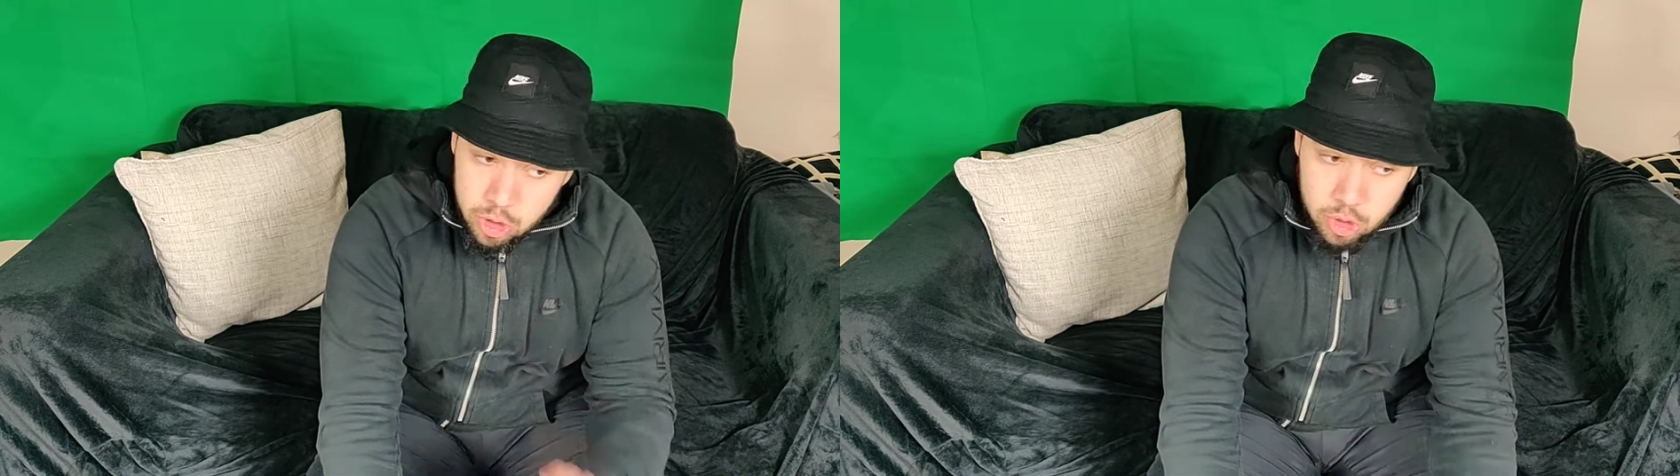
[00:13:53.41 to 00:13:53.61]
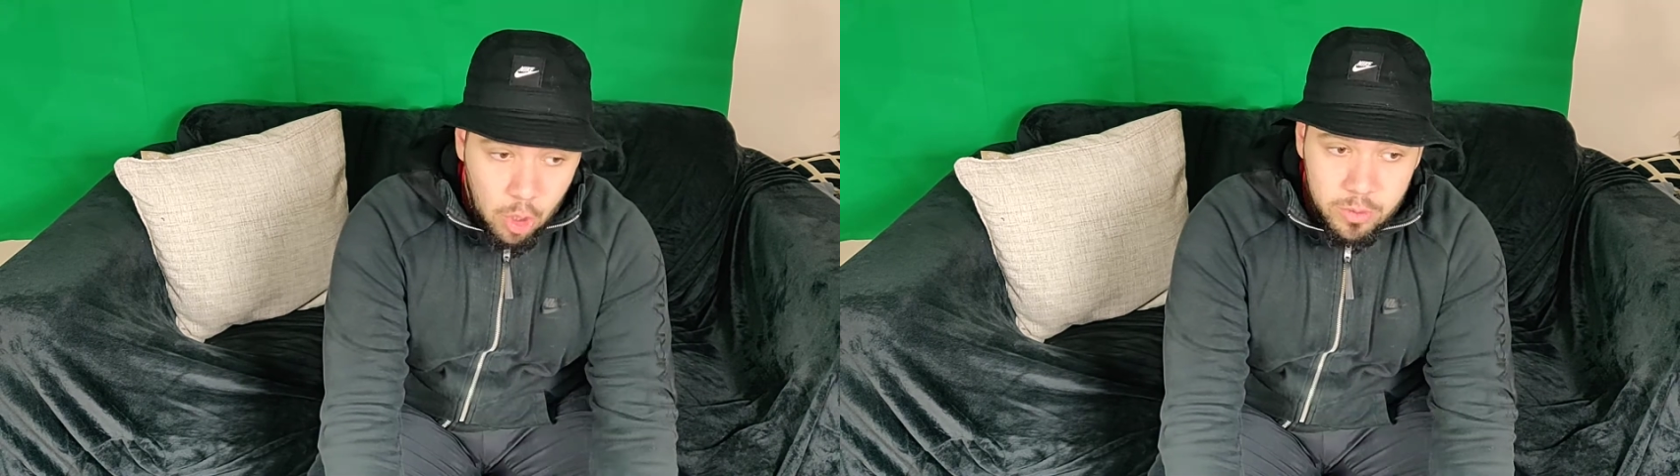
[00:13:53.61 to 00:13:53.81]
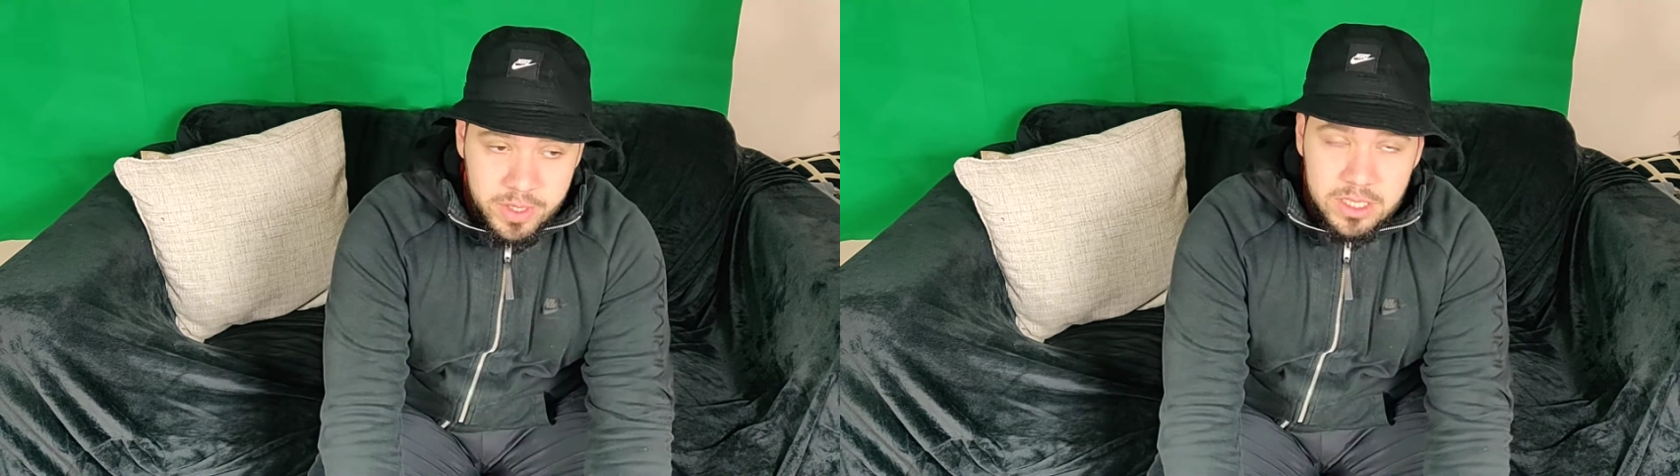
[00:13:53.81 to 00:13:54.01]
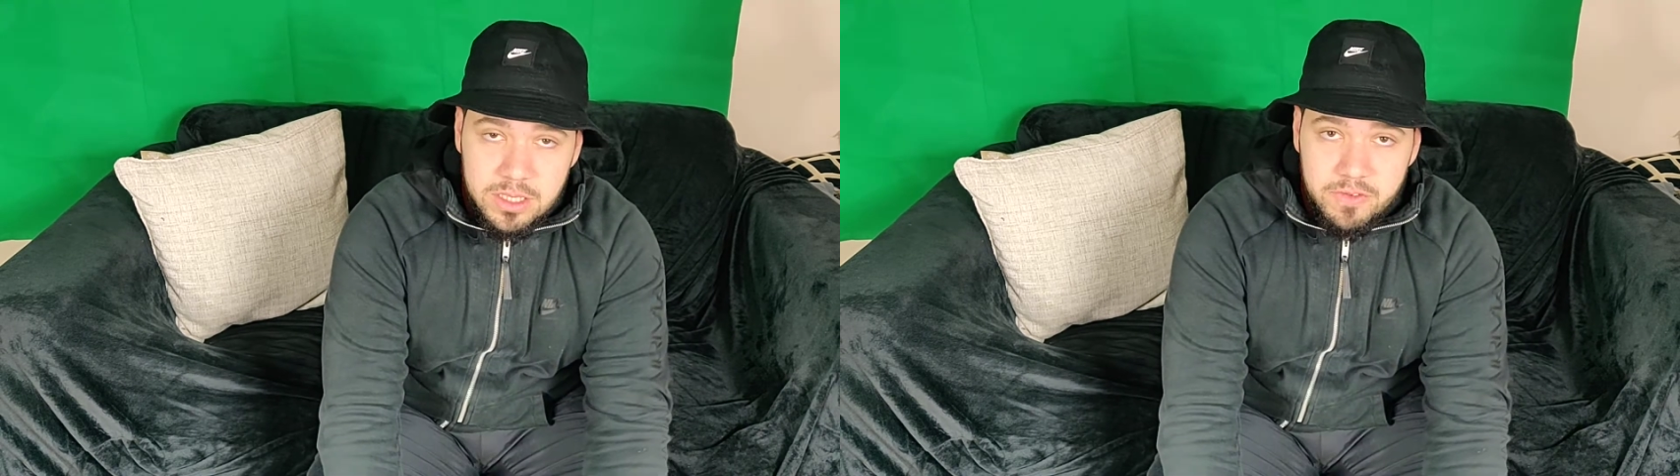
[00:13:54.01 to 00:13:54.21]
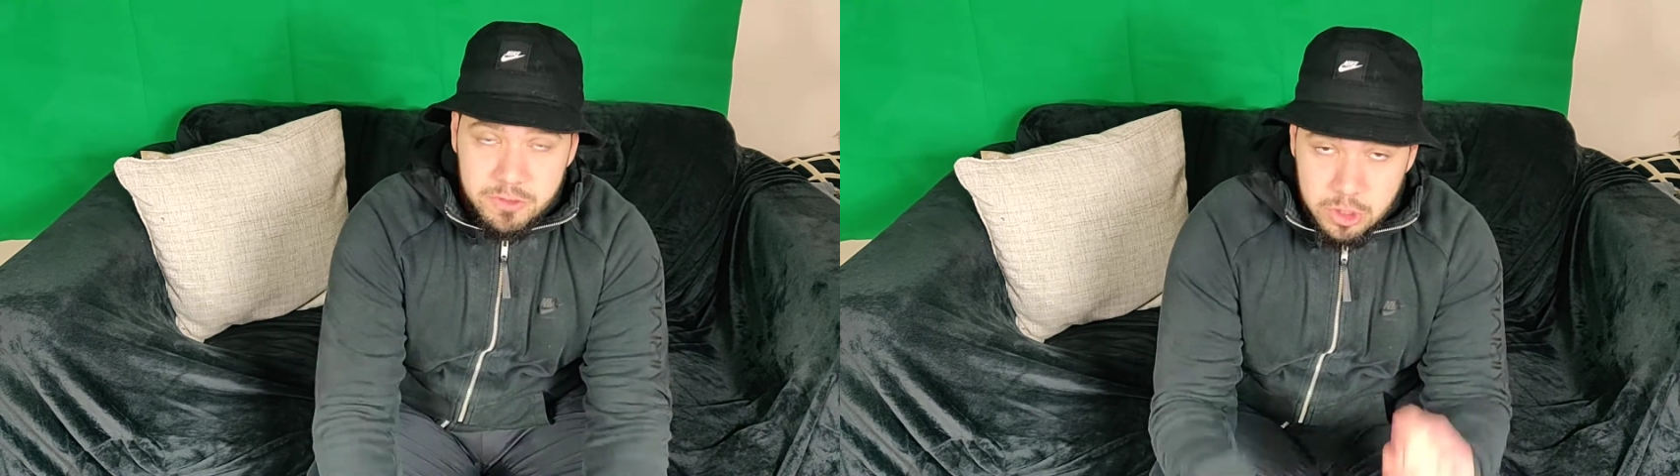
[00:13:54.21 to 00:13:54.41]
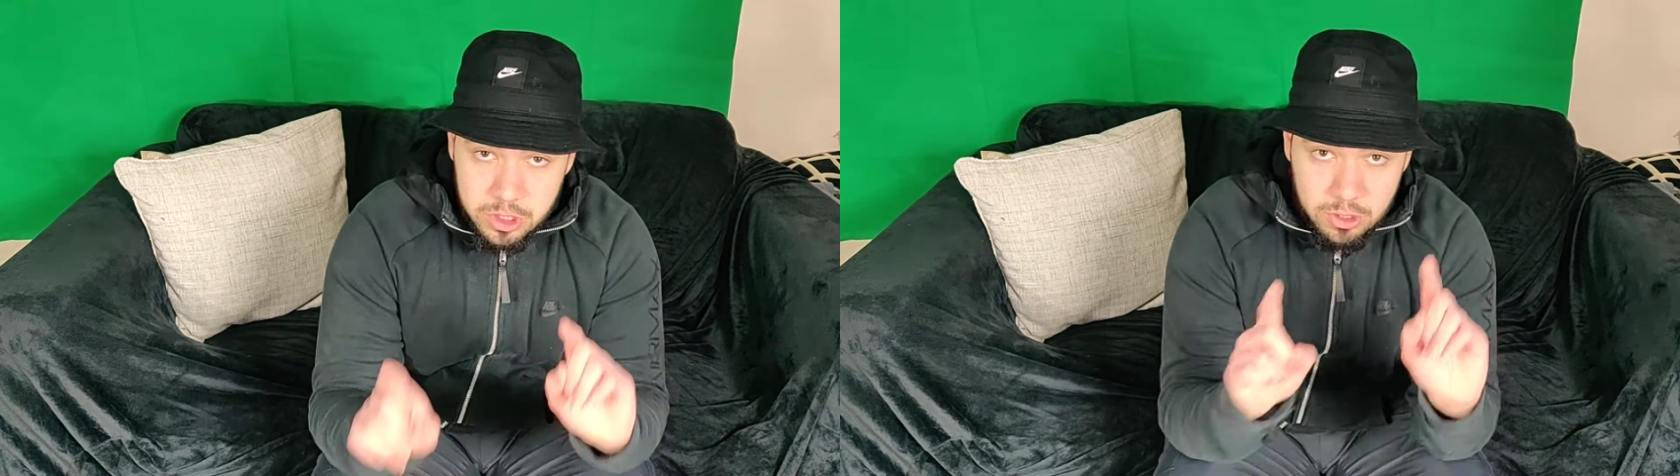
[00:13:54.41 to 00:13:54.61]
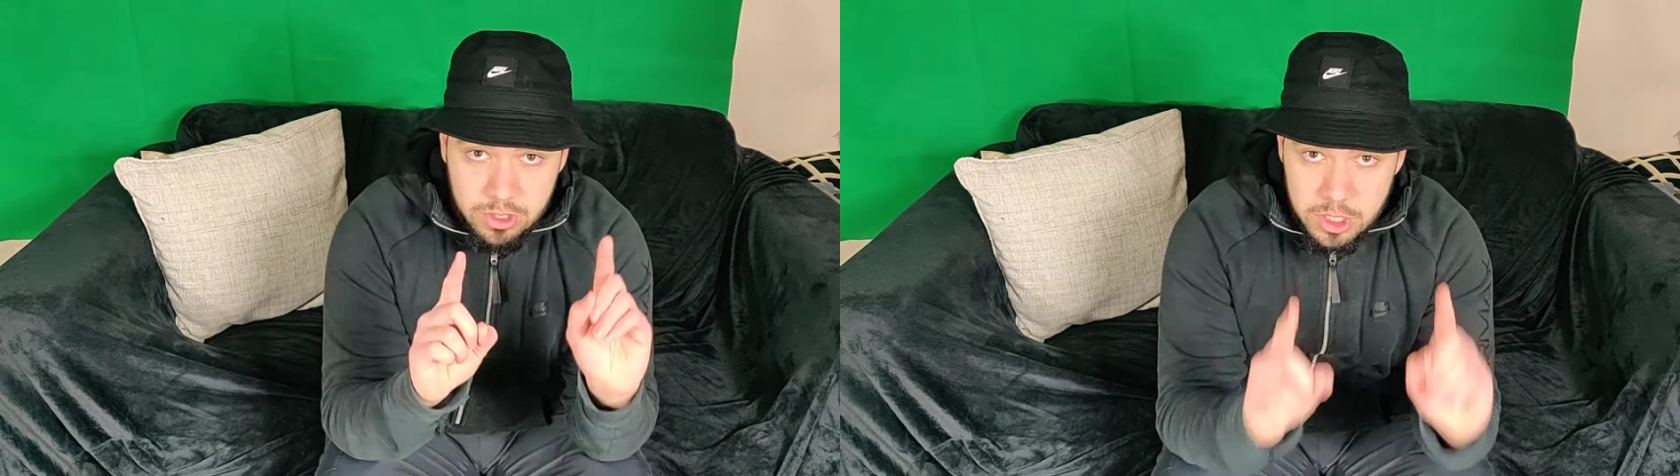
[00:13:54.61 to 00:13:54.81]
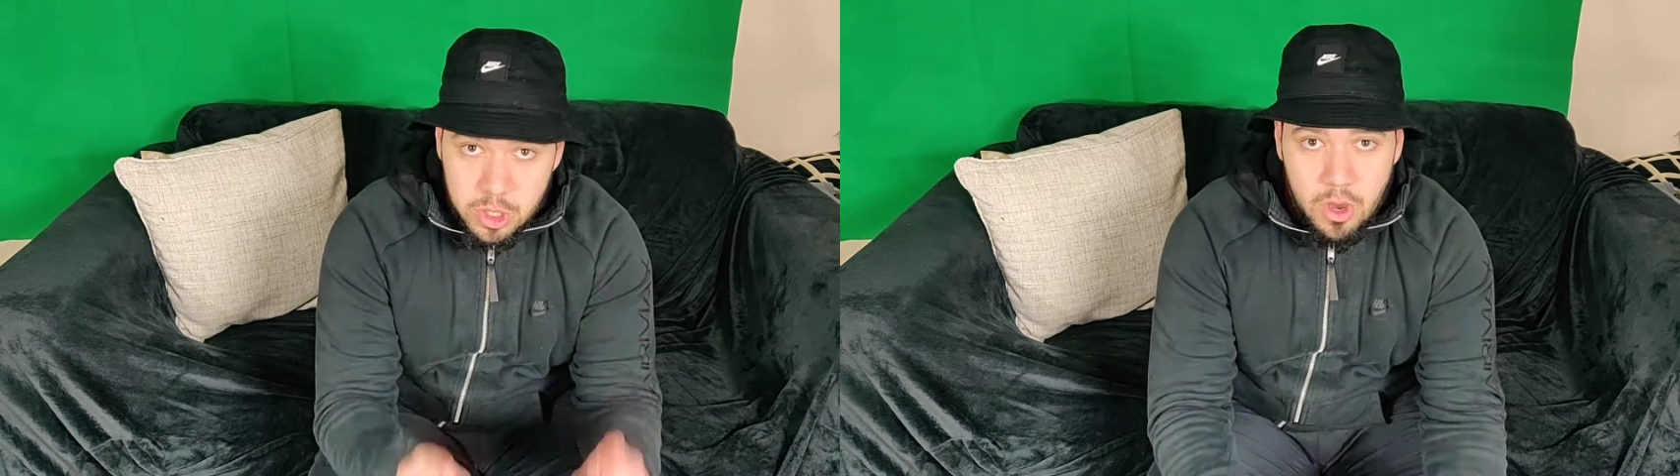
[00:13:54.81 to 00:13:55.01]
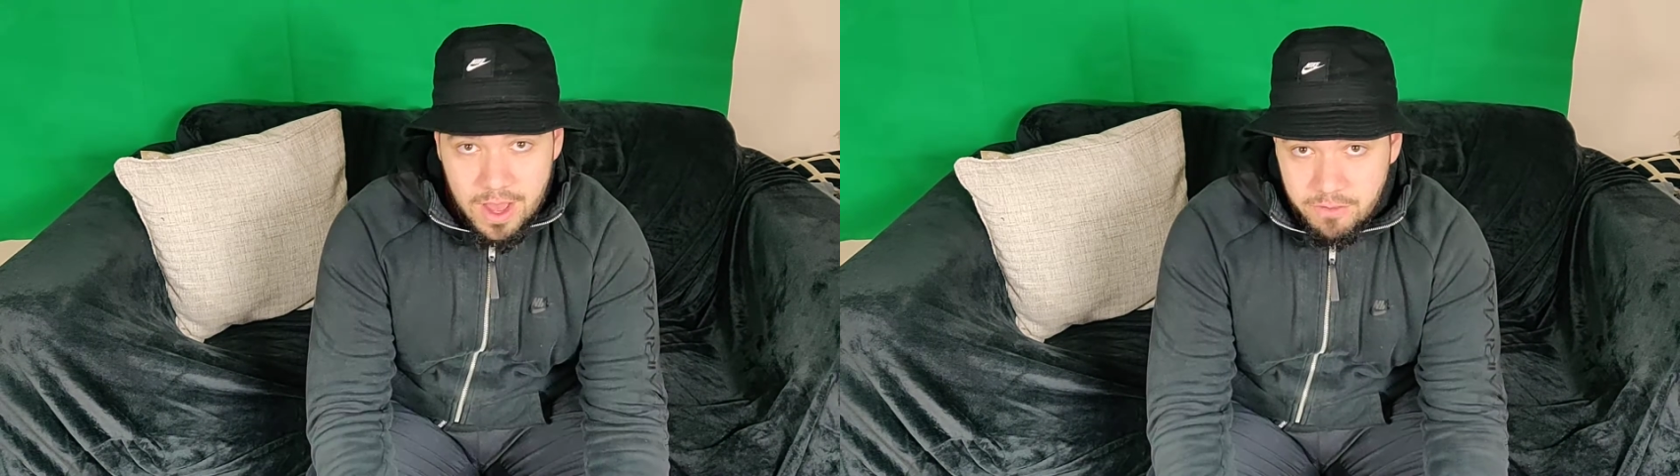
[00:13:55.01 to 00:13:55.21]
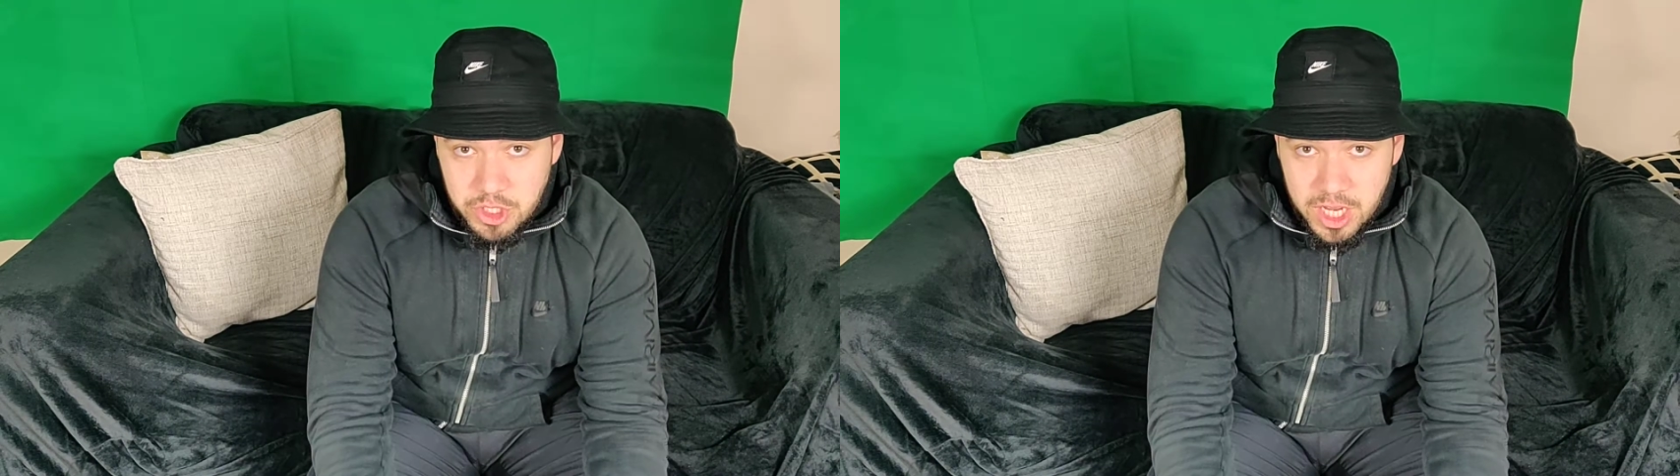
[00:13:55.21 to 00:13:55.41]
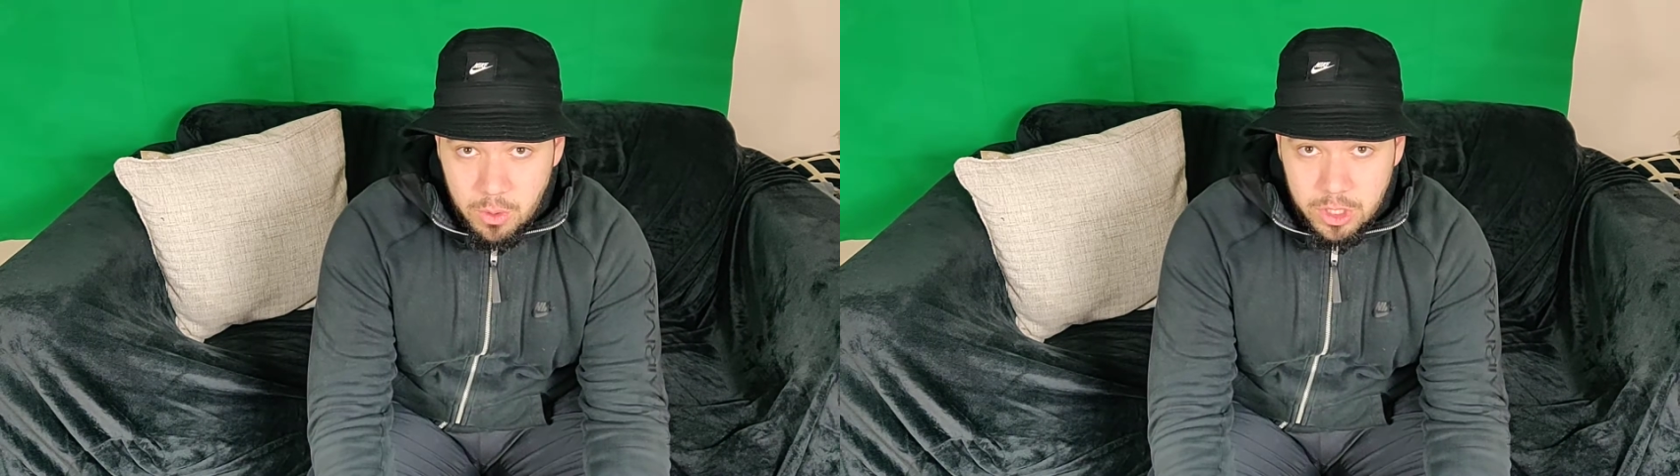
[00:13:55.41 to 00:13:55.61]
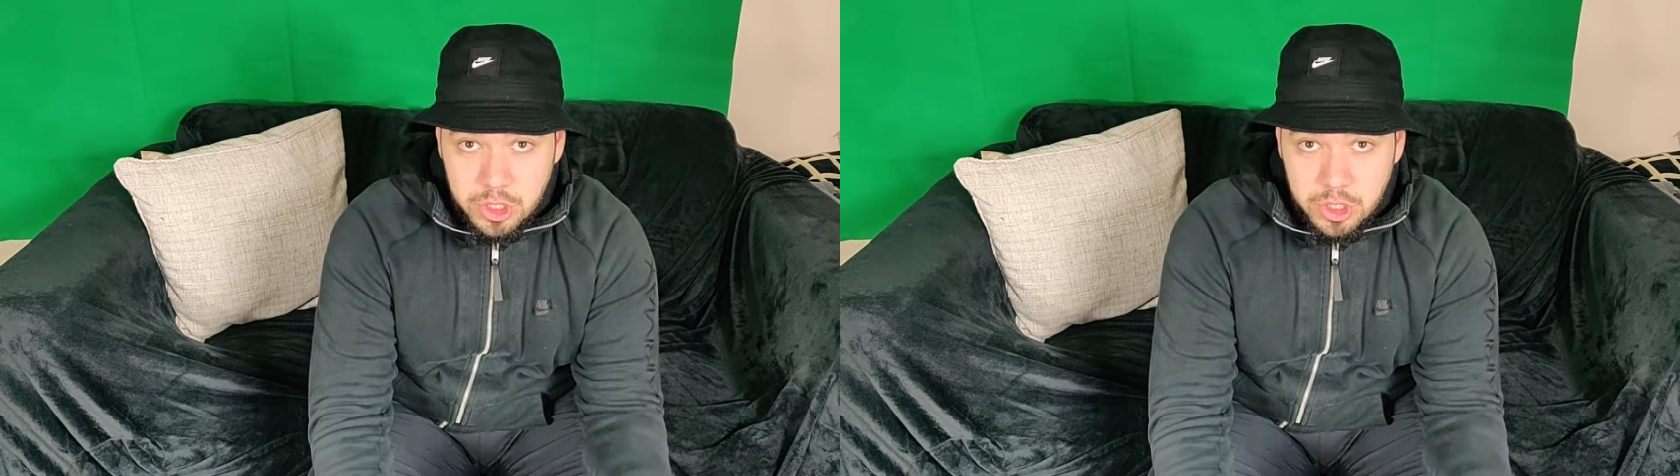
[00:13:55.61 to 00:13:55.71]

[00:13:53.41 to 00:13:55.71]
Don't make the difference. You still need to go have a shower.